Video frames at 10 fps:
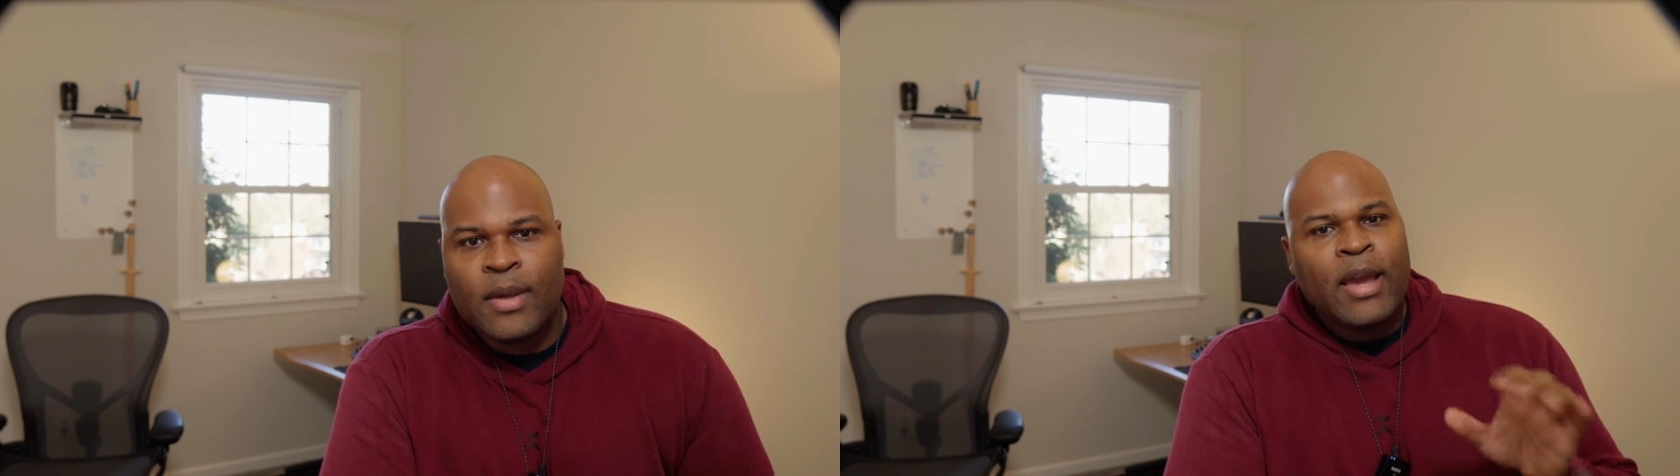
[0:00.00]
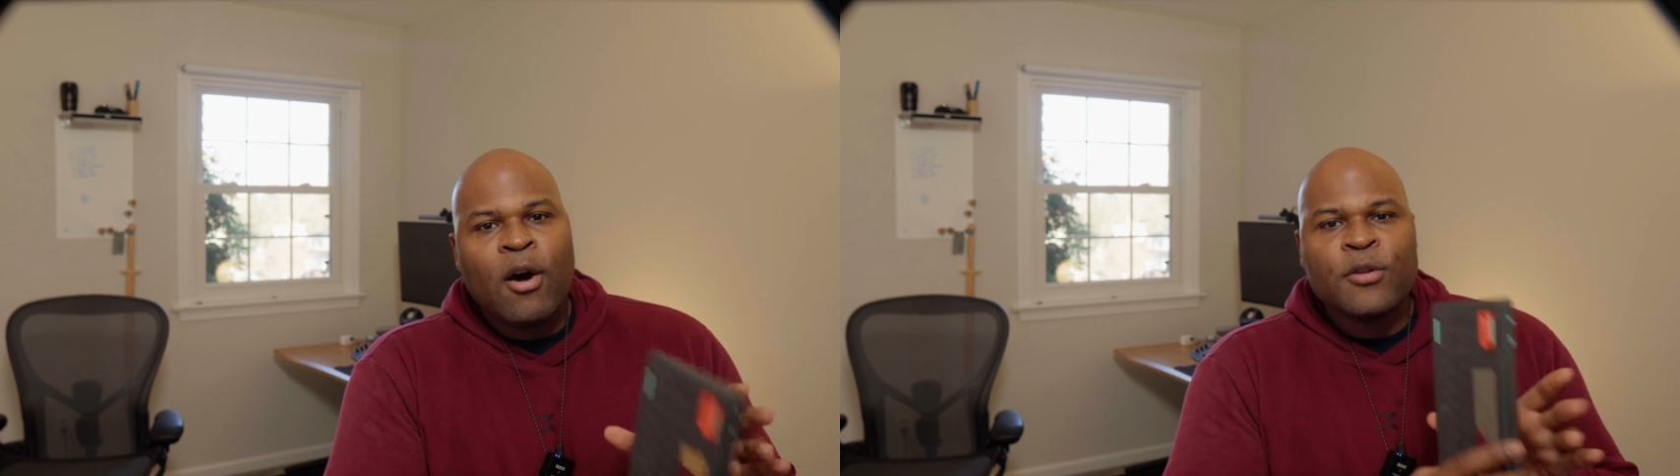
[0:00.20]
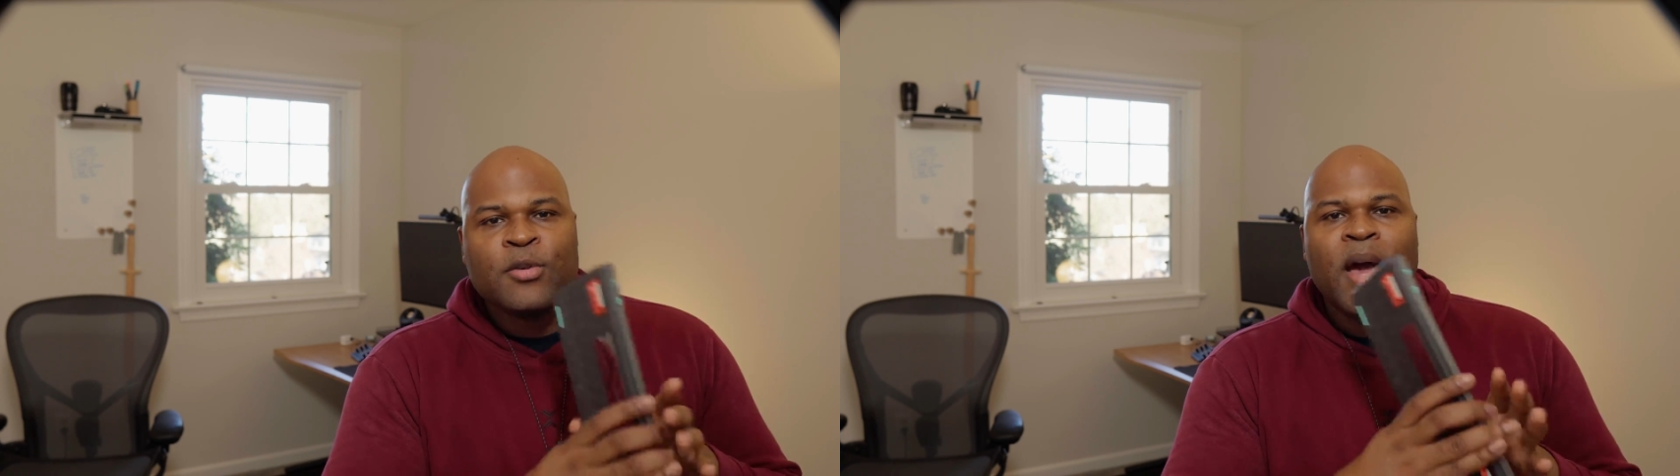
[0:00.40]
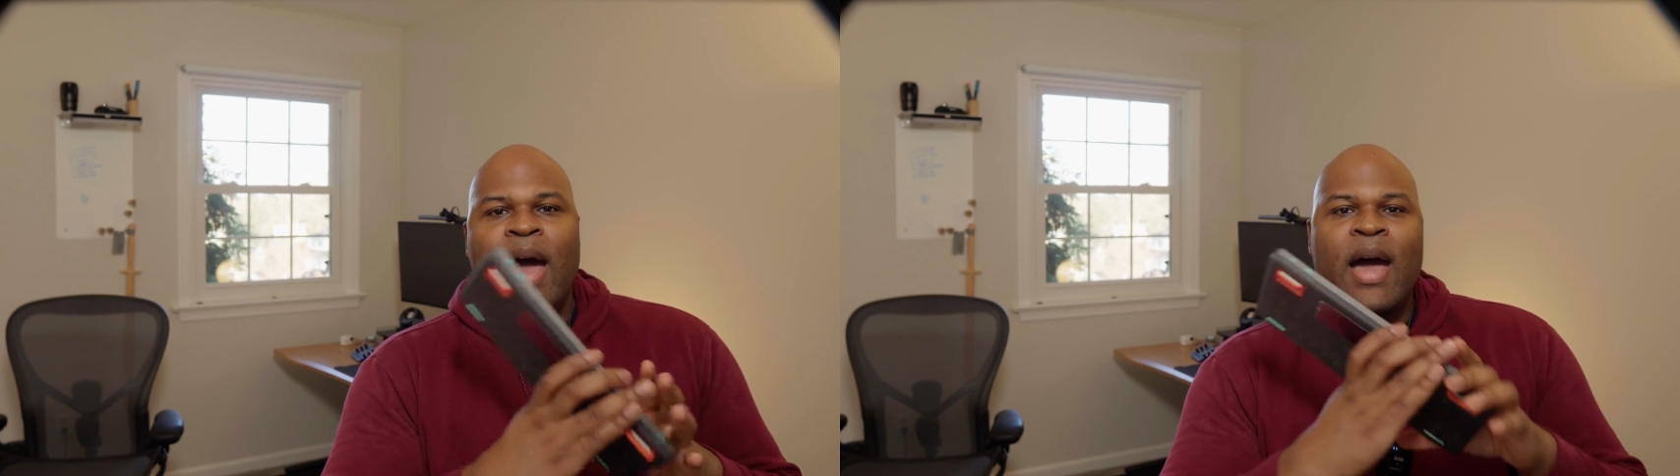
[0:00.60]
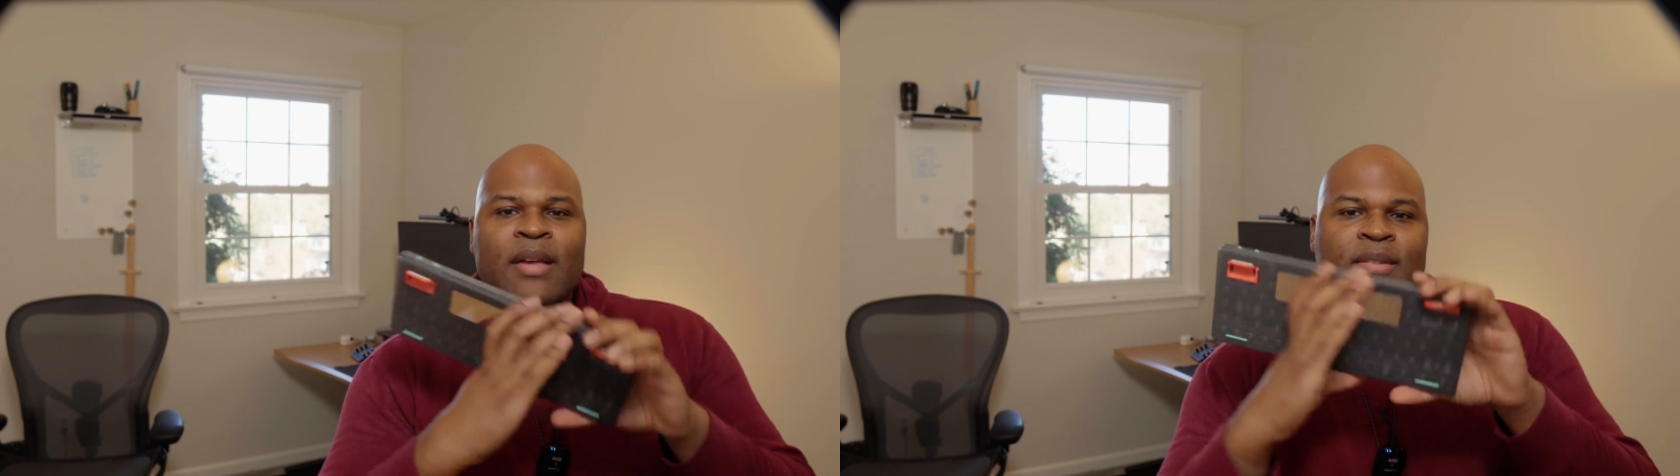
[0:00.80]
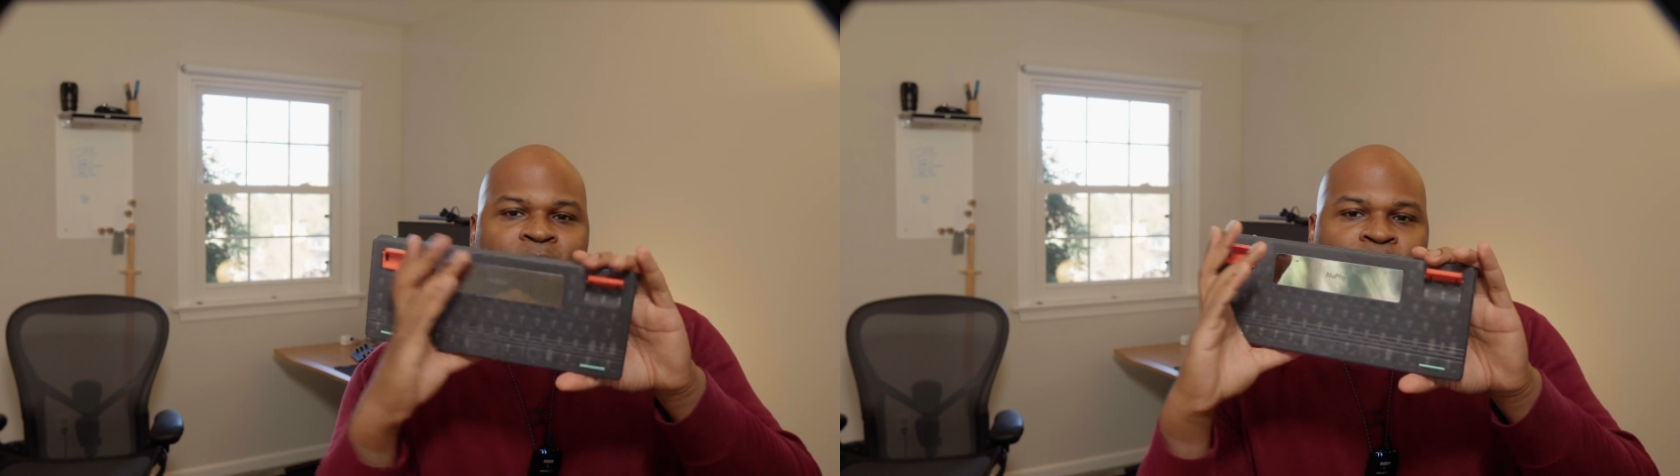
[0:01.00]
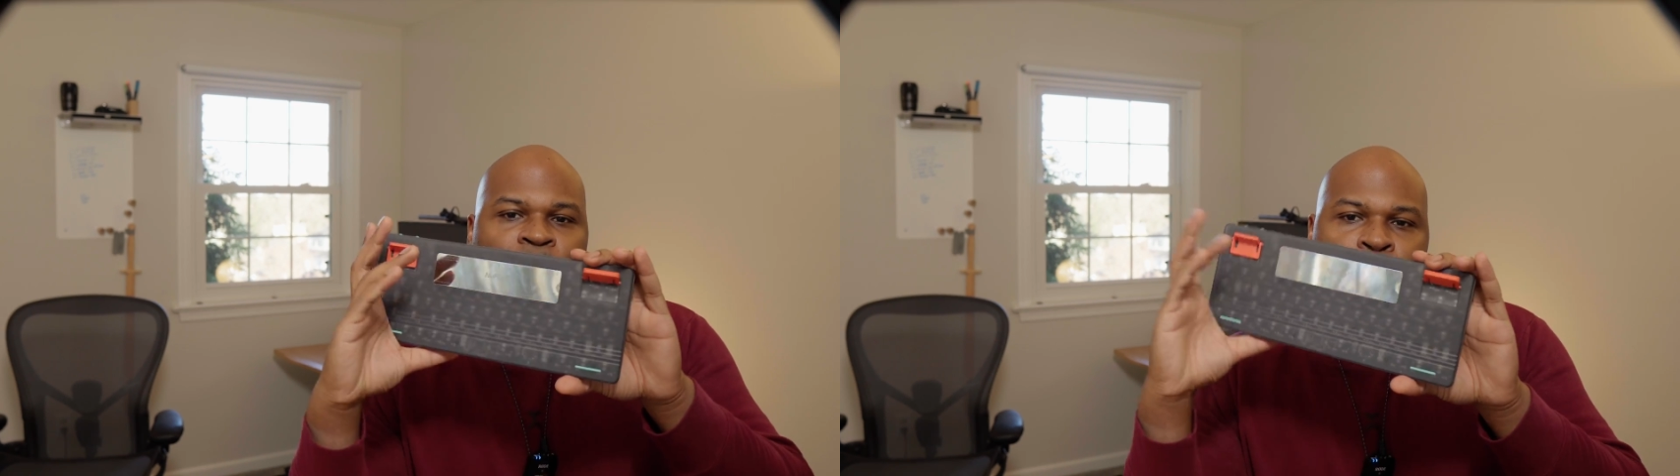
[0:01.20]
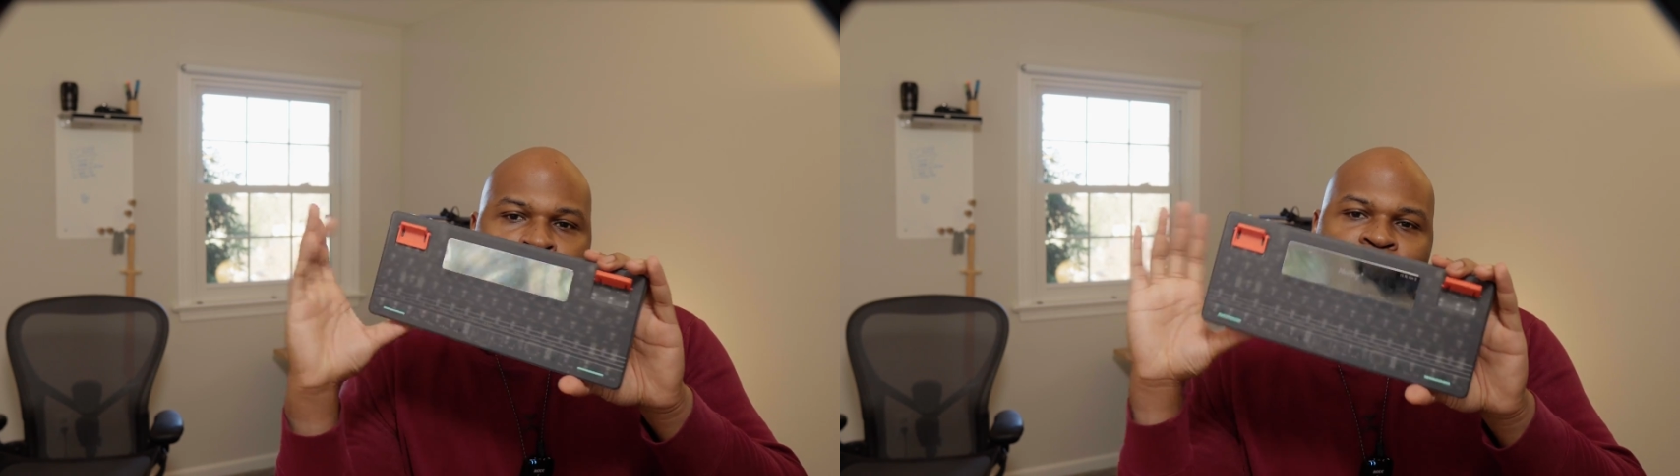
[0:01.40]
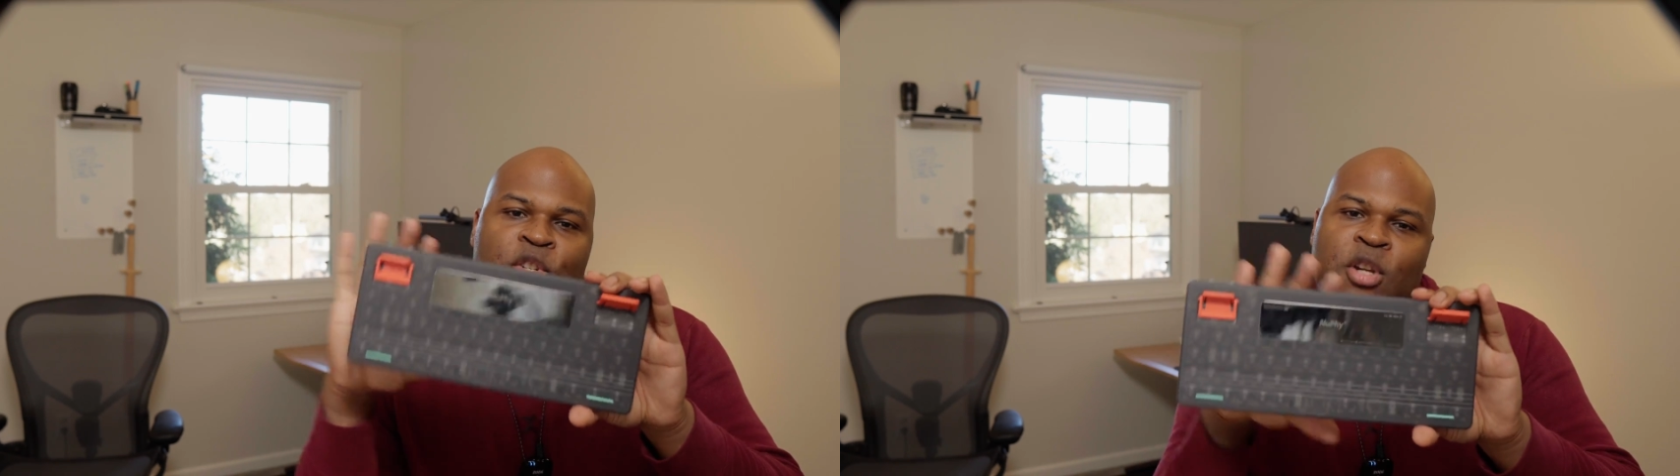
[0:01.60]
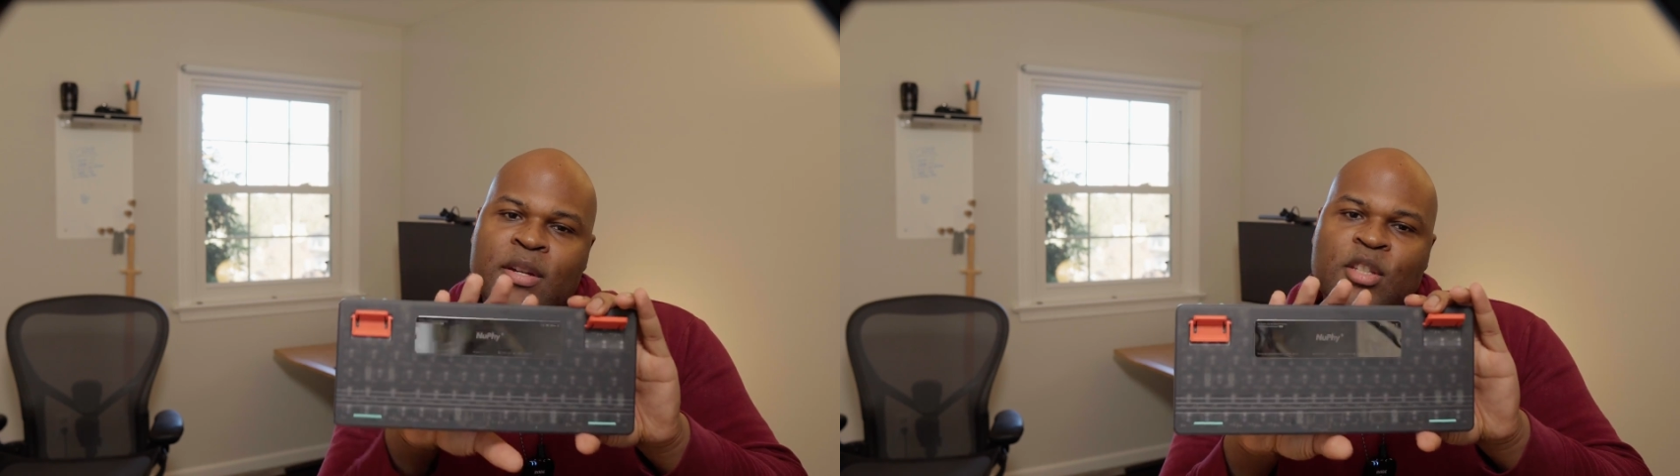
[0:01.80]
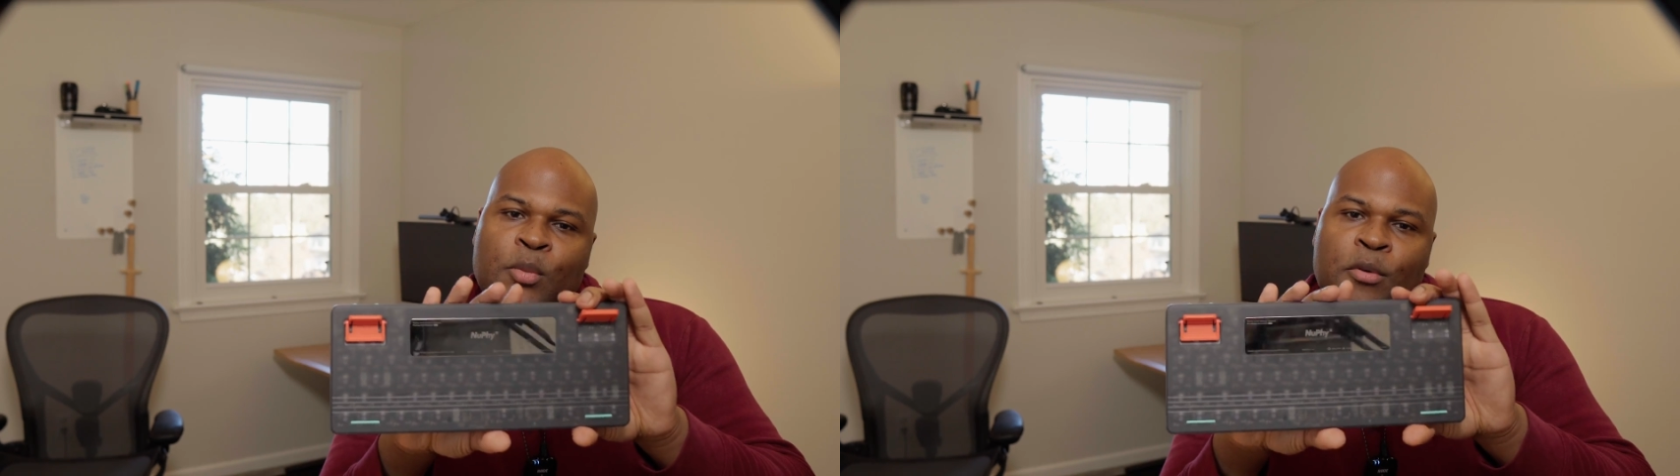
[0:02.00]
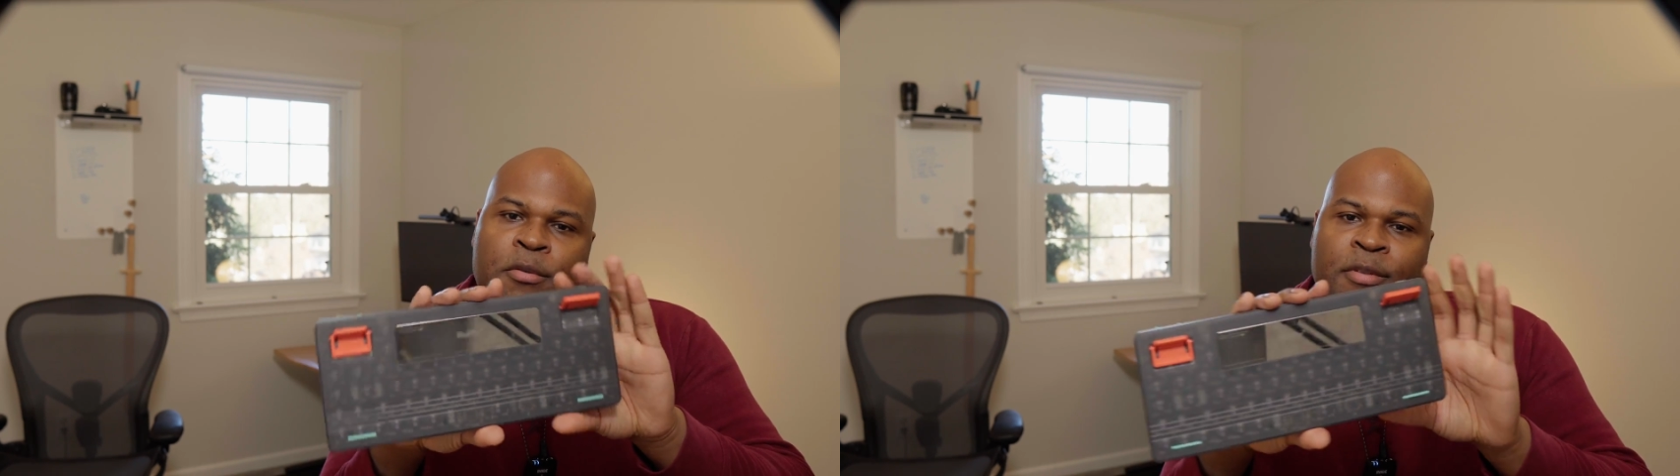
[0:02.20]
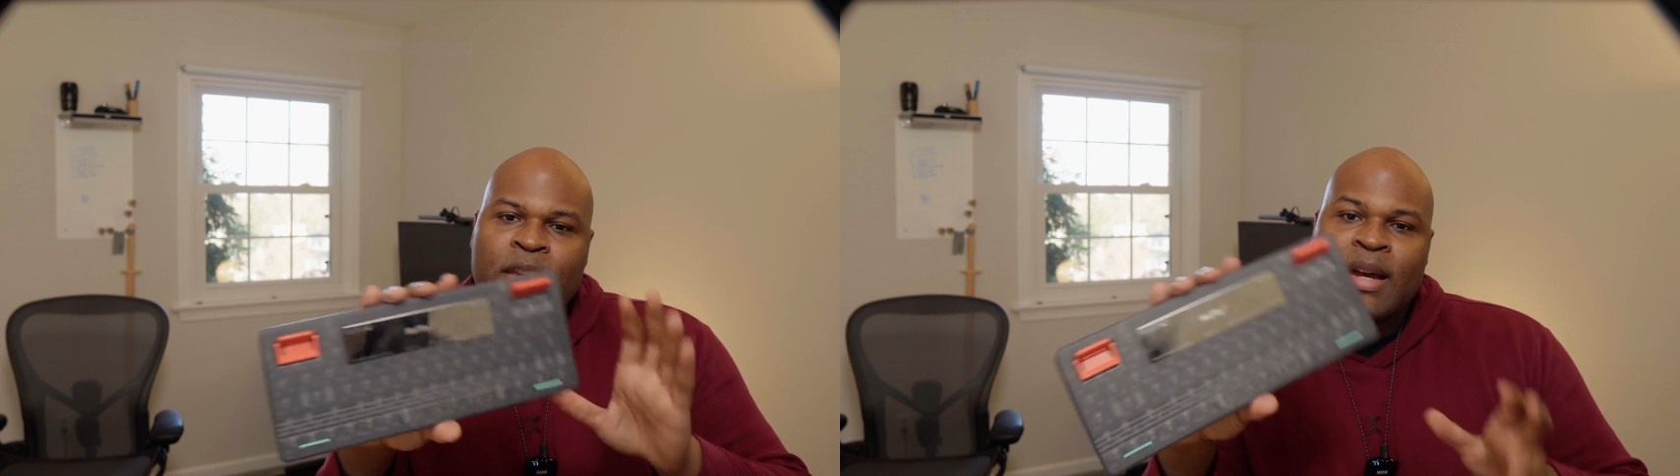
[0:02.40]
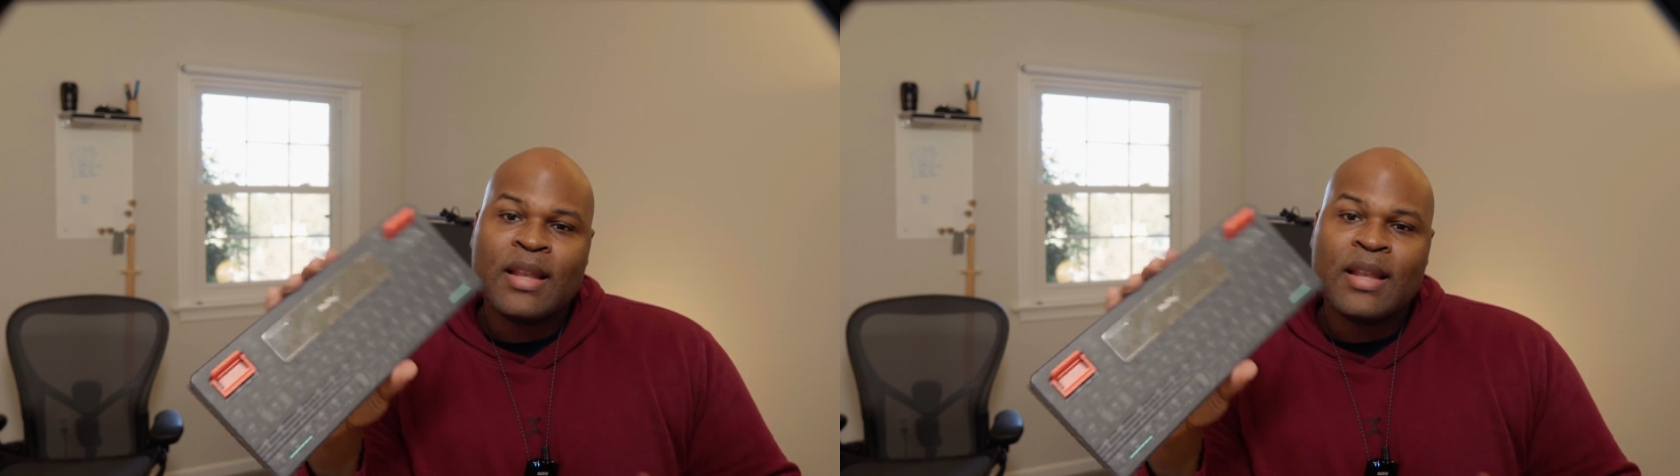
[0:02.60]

It also has double adjustable feet,